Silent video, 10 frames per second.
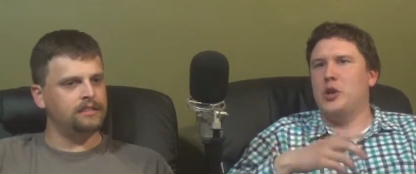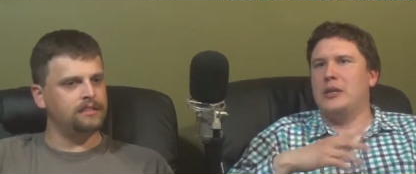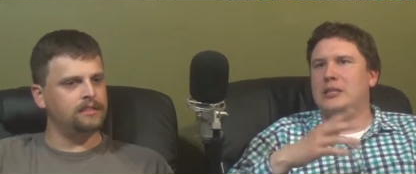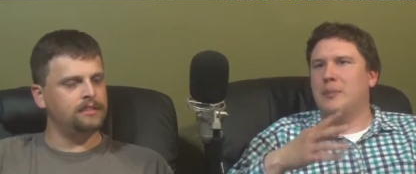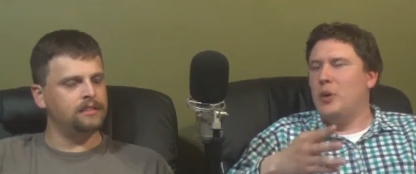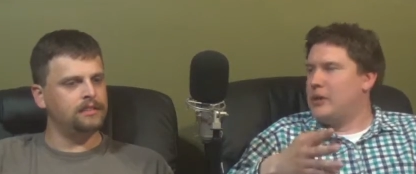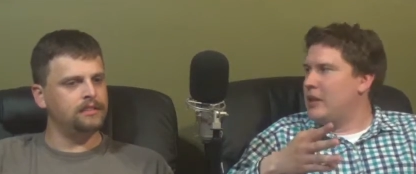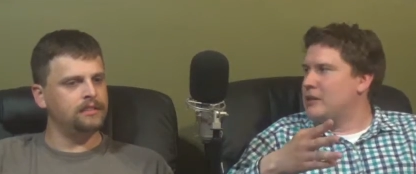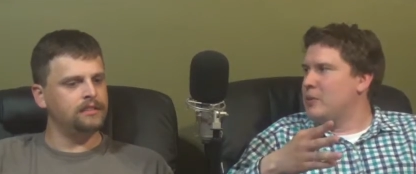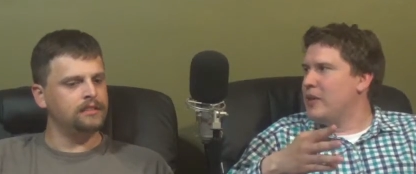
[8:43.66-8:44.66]
Speaker 1: at some point in
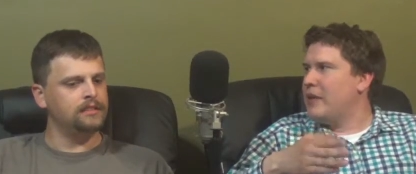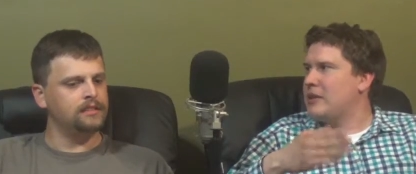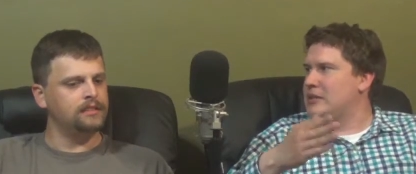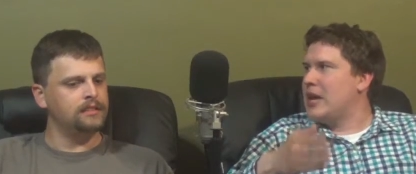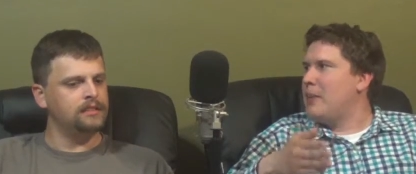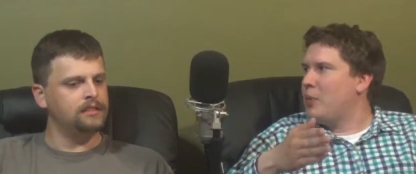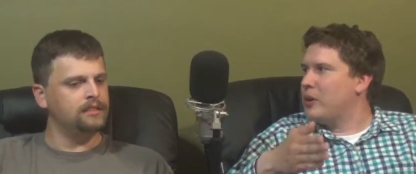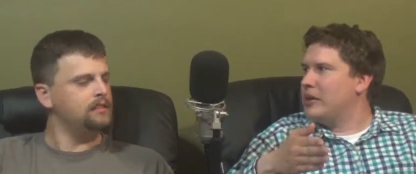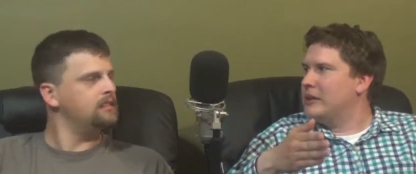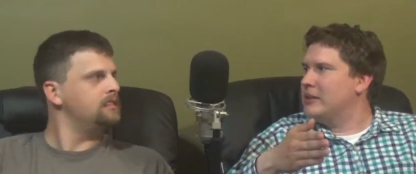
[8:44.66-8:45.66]
this movie have to stop
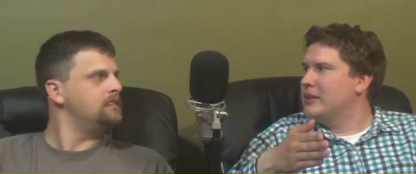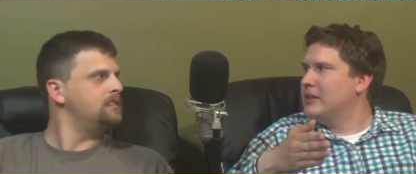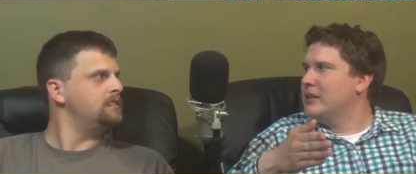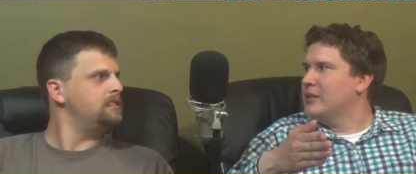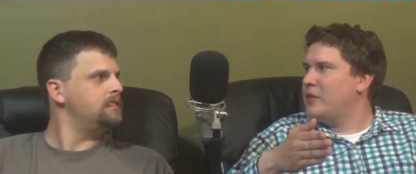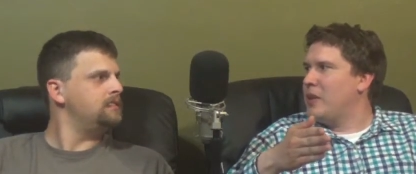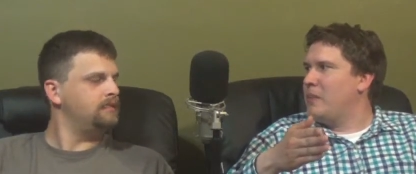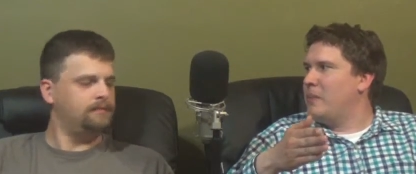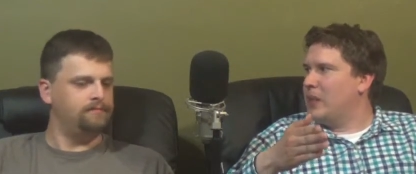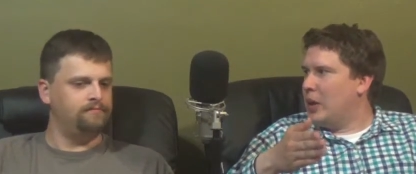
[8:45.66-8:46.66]
working for
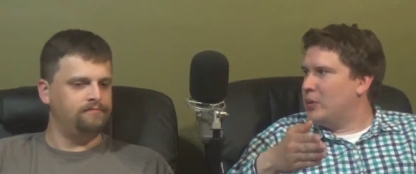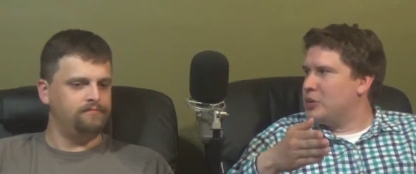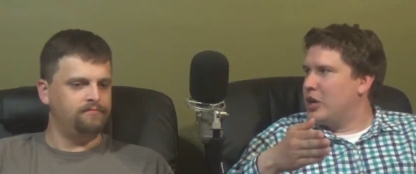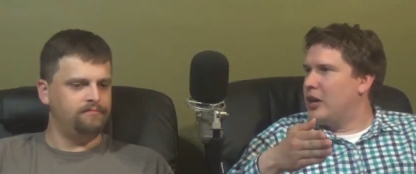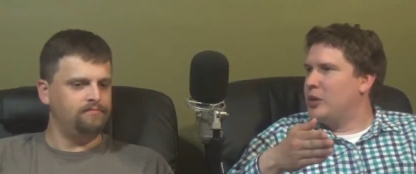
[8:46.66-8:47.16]
the loan shark,